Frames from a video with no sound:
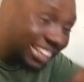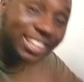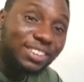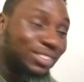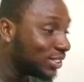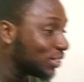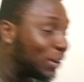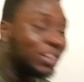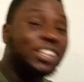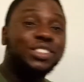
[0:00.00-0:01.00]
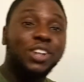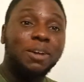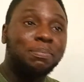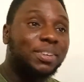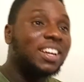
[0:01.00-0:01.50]
like they
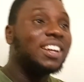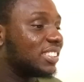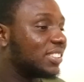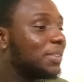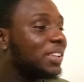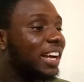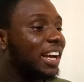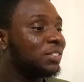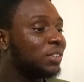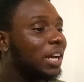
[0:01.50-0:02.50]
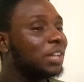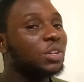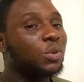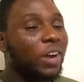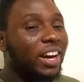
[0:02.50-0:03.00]
jump. This is something that I don't
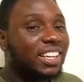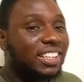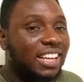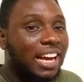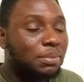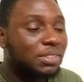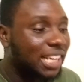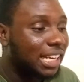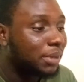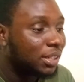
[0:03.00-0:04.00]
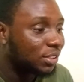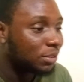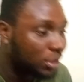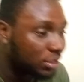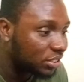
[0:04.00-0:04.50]
know why it happens in anime
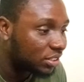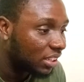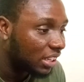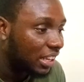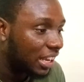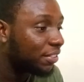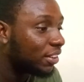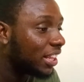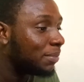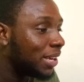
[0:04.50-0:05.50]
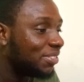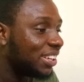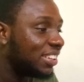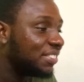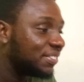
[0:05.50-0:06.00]
so much. I feel like
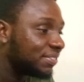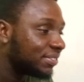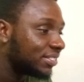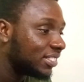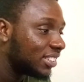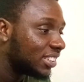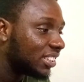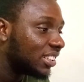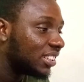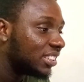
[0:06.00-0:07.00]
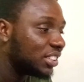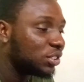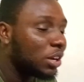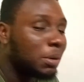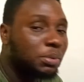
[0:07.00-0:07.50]
maybe they
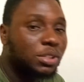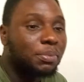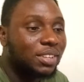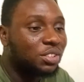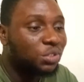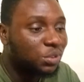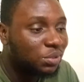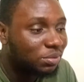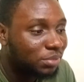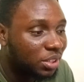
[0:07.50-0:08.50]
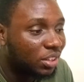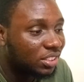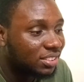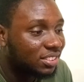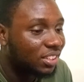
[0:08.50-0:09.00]
should come up with something new,
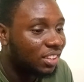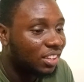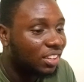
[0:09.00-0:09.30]
because